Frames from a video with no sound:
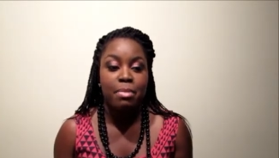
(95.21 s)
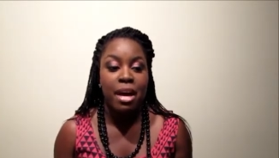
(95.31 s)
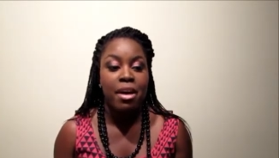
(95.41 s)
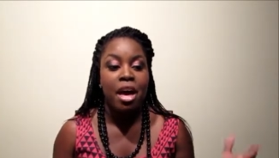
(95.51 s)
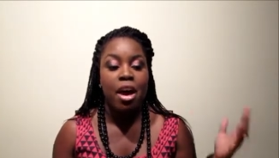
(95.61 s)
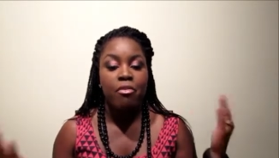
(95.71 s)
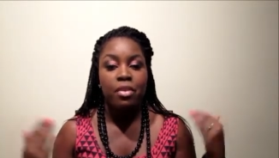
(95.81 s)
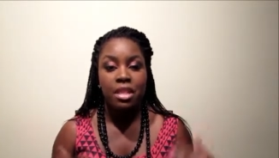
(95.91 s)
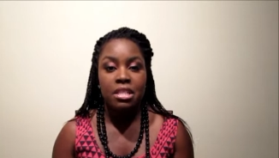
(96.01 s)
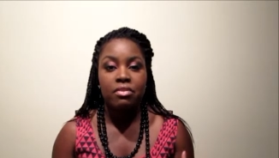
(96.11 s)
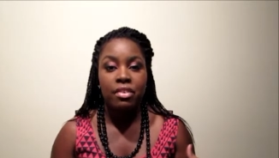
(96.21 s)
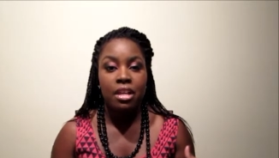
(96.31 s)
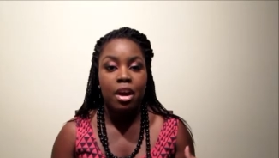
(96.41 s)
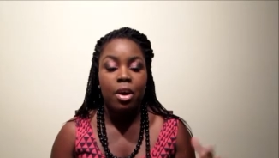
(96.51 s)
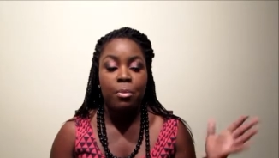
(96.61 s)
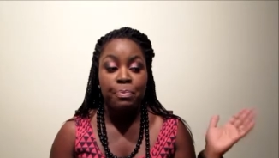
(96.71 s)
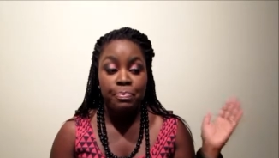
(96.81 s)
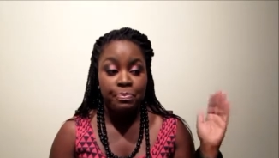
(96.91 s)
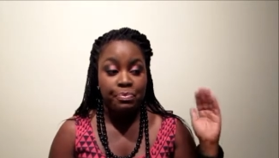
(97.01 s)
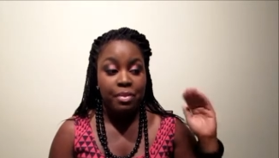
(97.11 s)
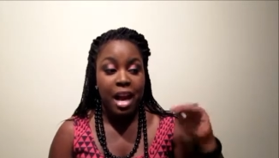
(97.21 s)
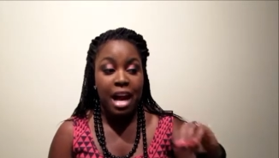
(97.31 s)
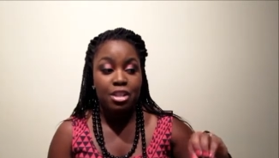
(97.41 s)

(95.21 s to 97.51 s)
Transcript: But for this video, I